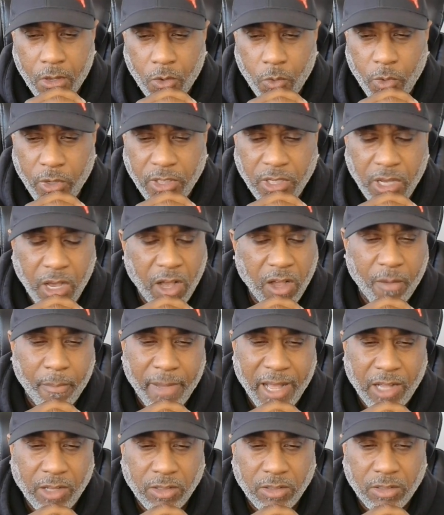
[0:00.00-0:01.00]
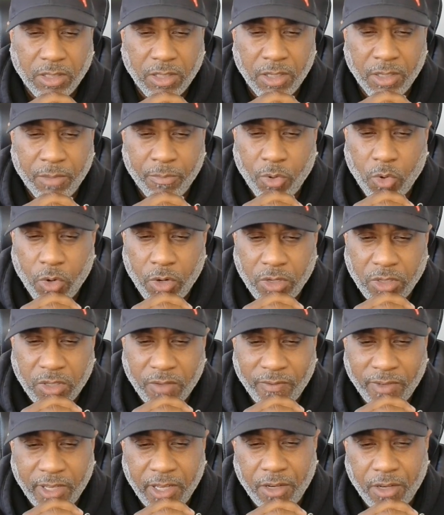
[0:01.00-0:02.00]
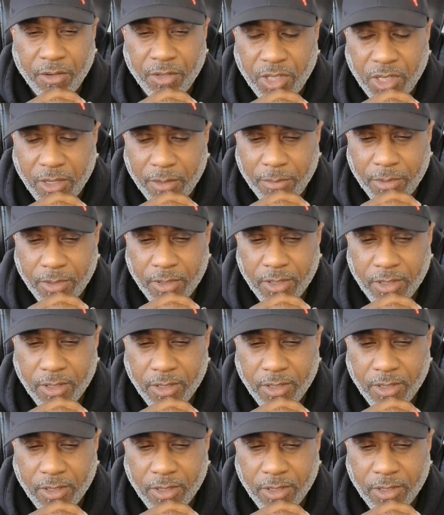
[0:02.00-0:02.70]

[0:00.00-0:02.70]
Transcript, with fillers: We talk about the importance of leadership,